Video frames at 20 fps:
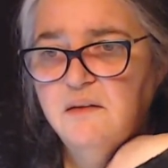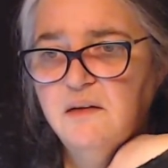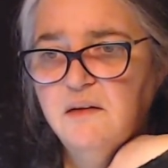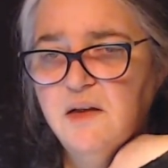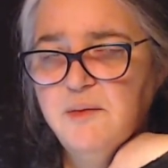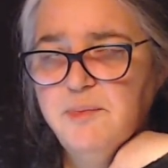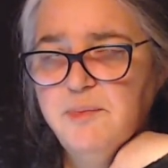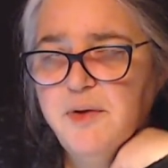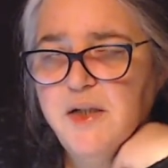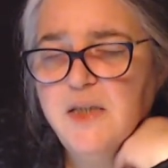I
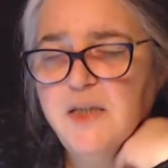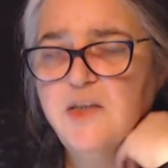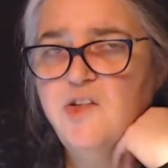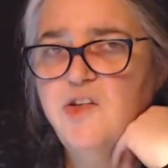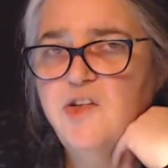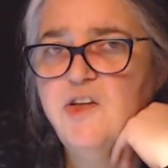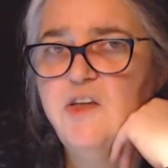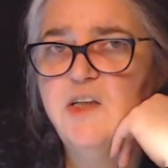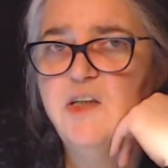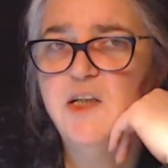probably
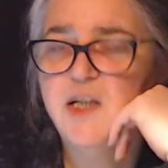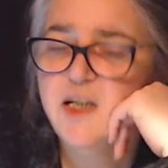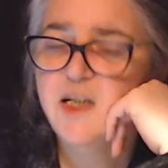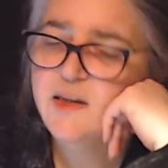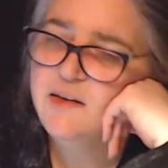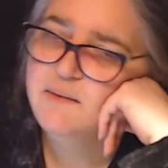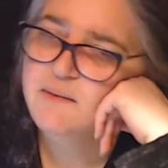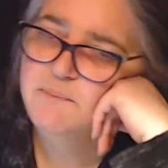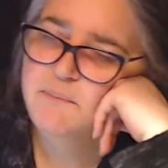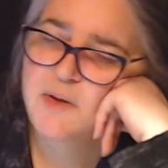shouldn't have got
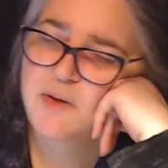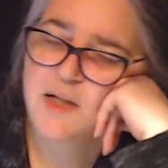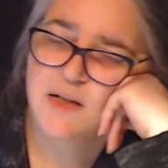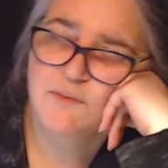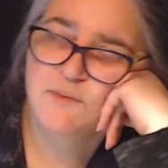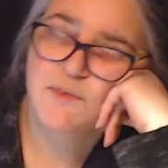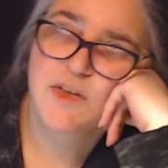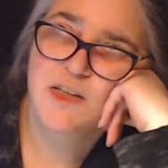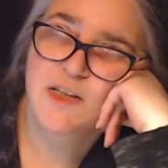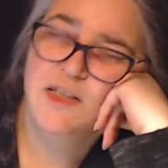them.
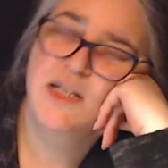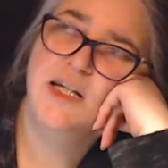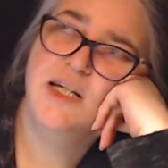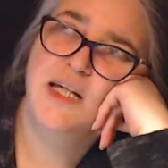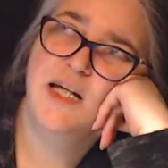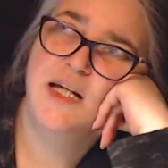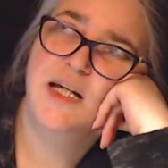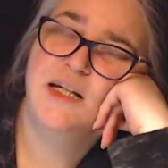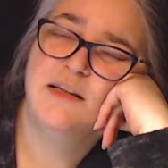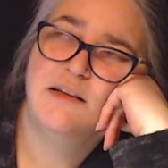What did I
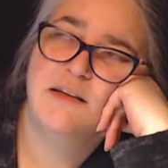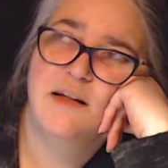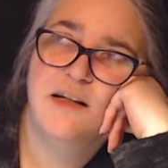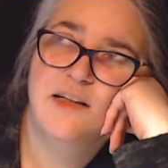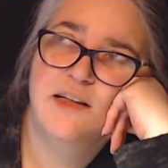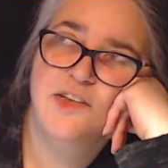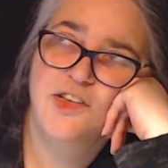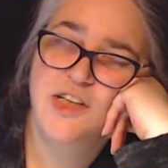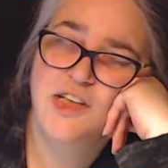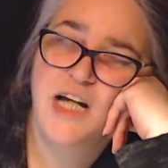get? A
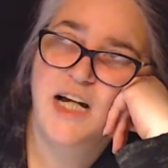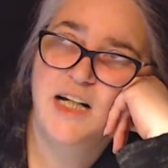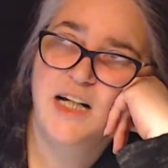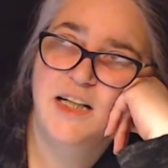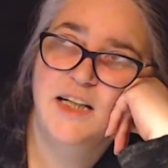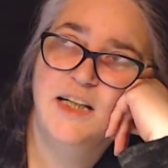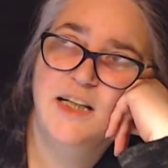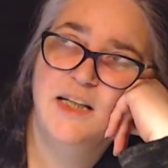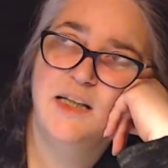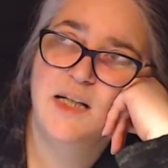
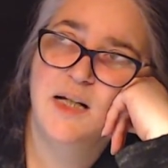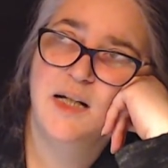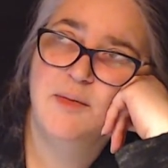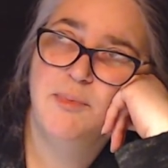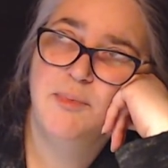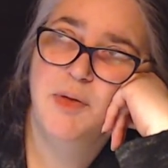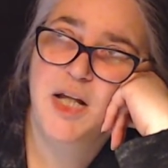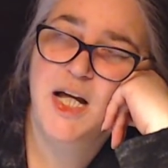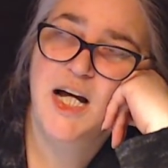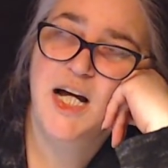jacket, a
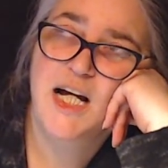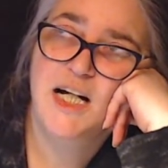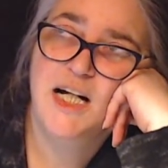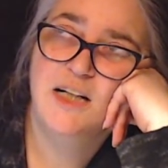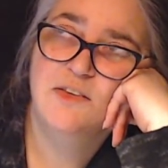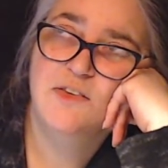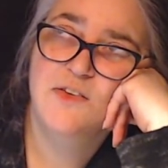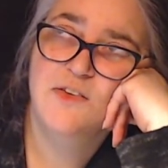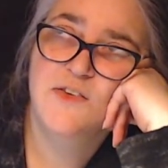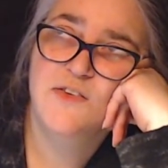
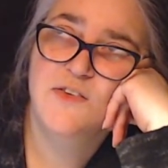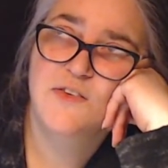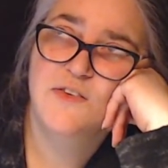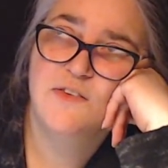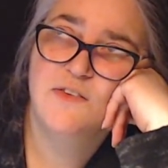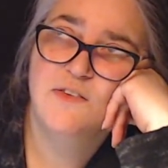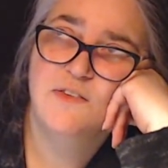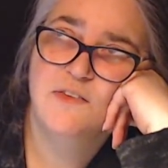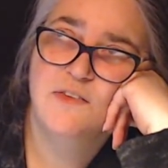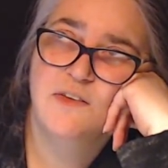blouse,
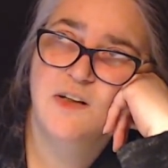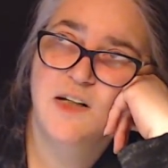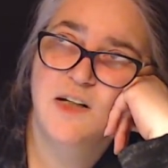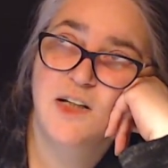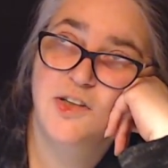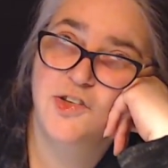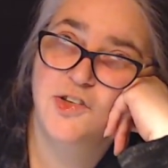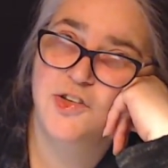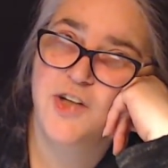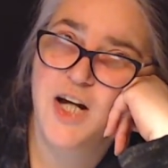a
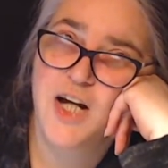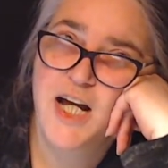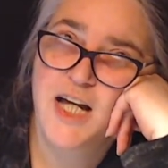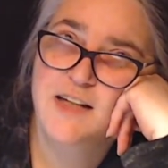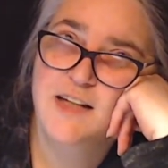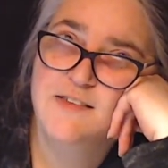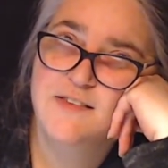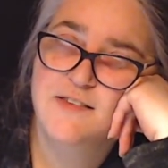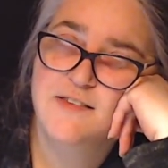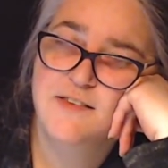
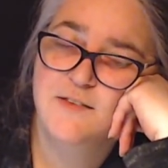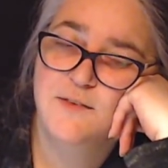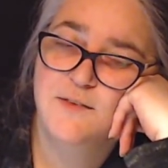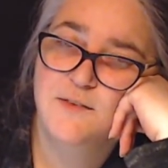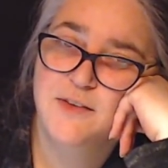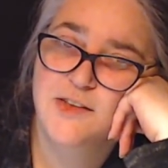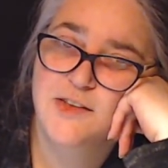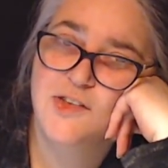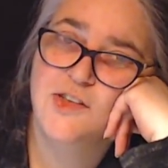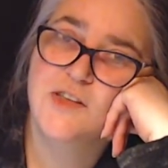dress,
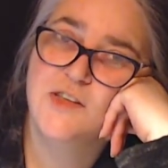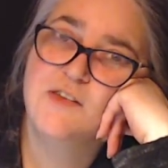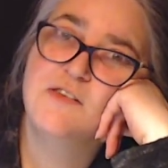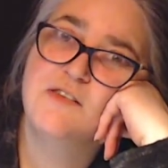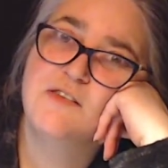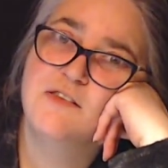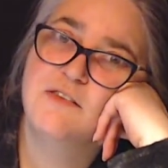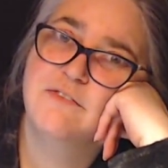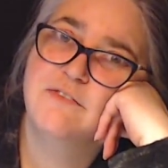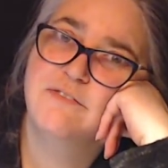which
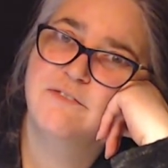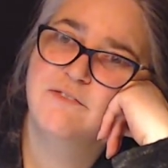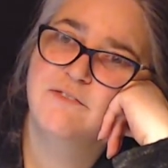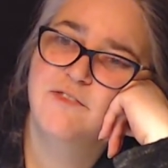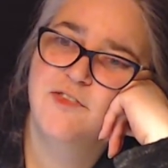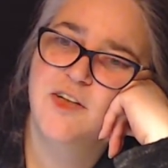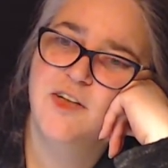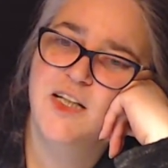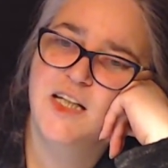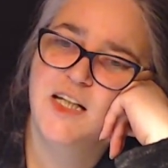is
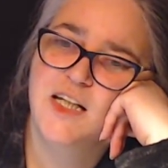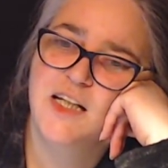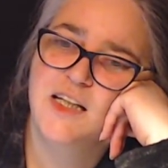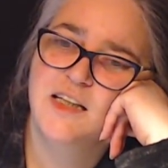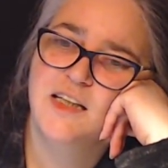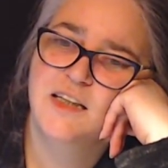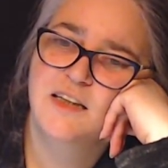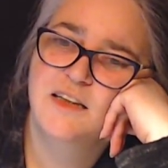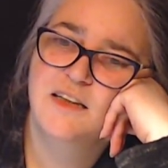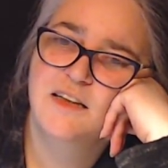funny
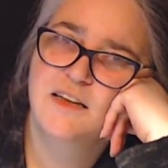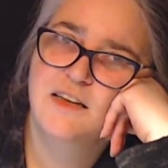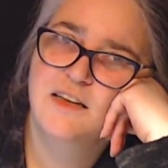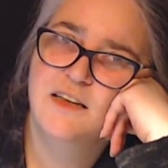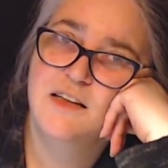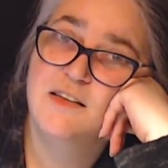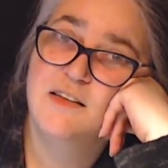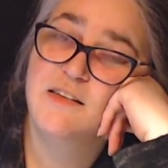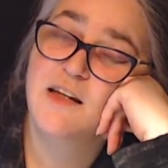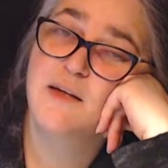
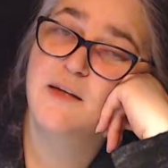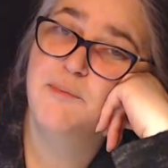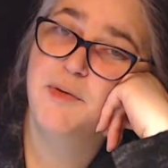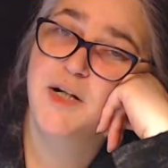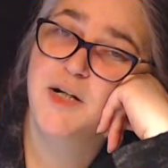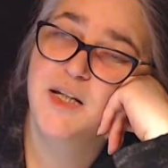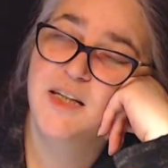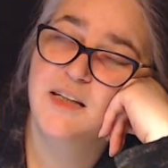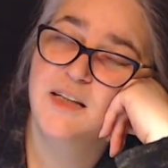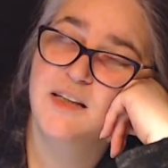because
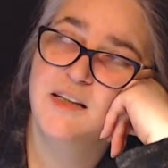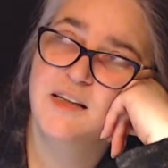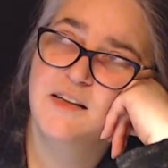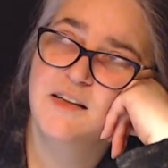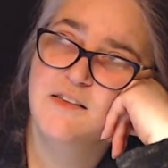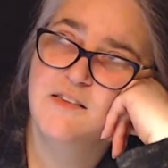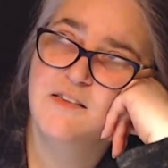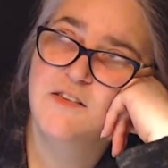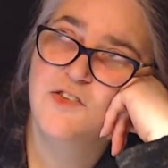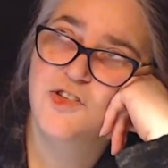
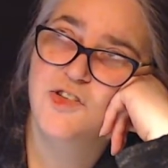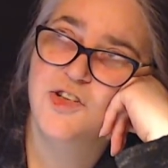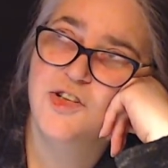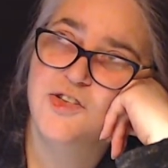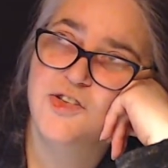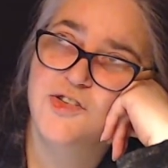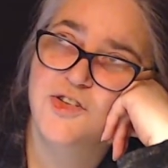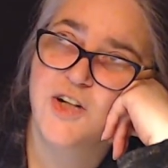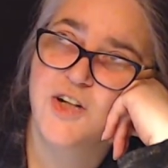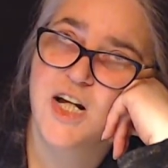it's a
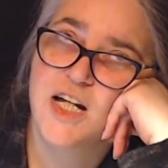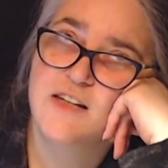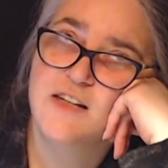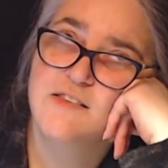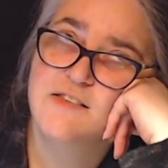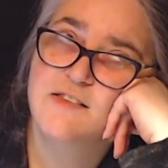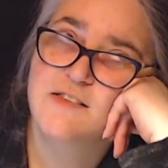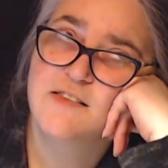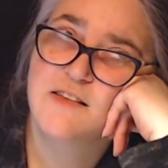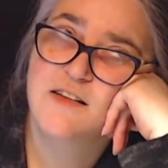shirt
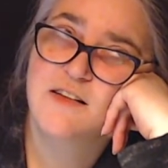dress.